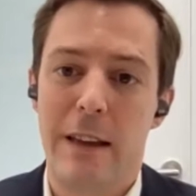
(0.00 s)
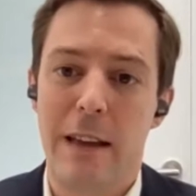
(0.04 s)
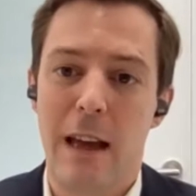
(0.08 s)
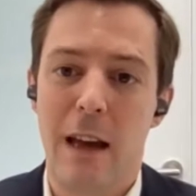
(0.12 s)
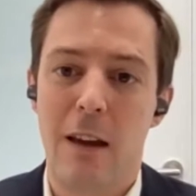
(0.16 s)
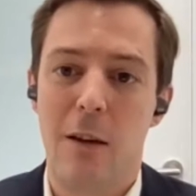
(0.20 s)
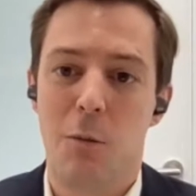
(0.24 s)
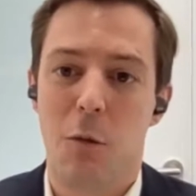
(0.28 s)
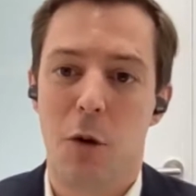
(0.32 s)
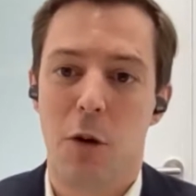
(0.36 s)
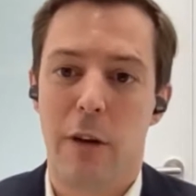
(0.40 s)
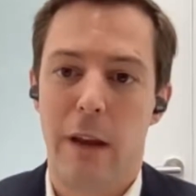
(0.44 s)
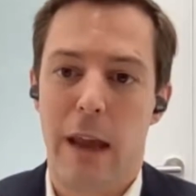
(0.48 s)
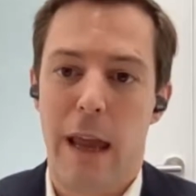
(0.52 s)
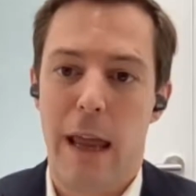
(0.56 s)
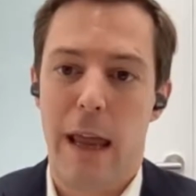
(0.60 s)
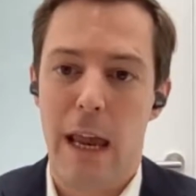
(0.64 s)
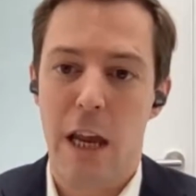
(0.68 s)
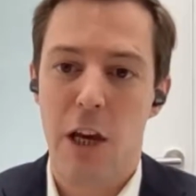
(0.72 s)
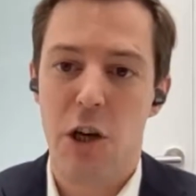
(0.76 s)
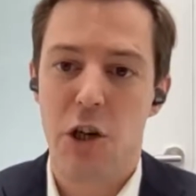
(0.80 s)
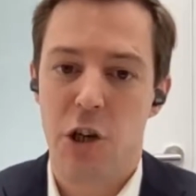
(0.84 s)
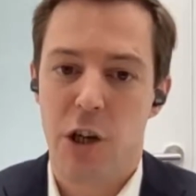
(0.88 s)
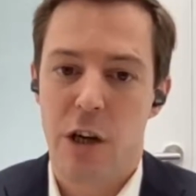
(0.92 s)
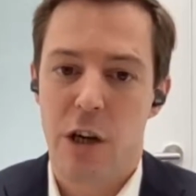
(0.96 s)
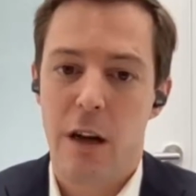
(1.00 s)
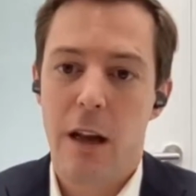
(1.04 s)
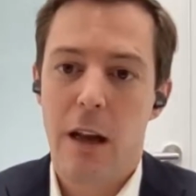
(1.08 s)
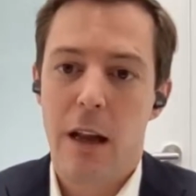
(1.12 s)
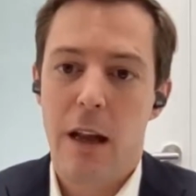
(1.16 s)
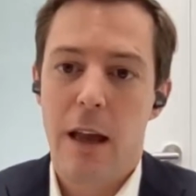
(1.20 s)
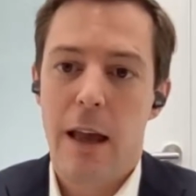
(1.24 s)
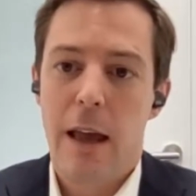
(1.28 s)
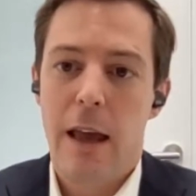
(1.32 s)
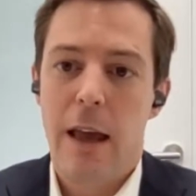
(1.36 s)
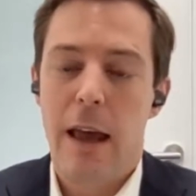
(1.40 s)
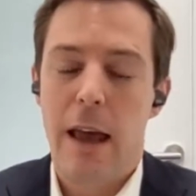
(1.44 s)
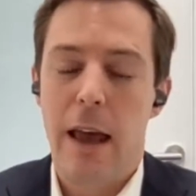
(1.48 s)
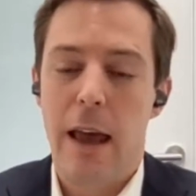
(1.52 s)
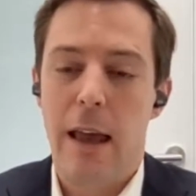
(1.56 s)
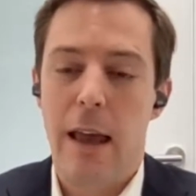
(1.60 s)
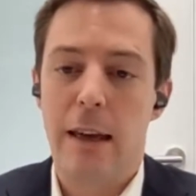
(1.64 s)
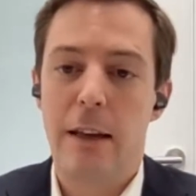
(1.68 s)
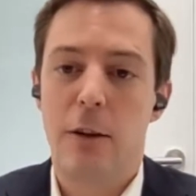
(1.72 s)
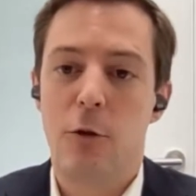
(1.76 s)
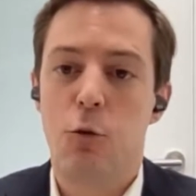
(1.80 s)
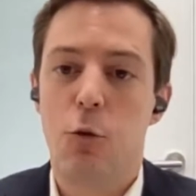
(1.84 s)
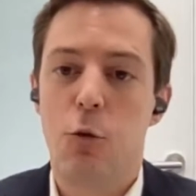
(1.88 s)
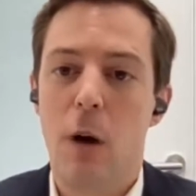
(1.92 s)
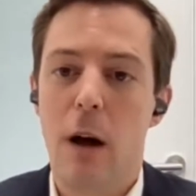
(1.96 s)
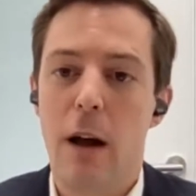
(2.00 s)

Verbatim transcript: retirement age. And it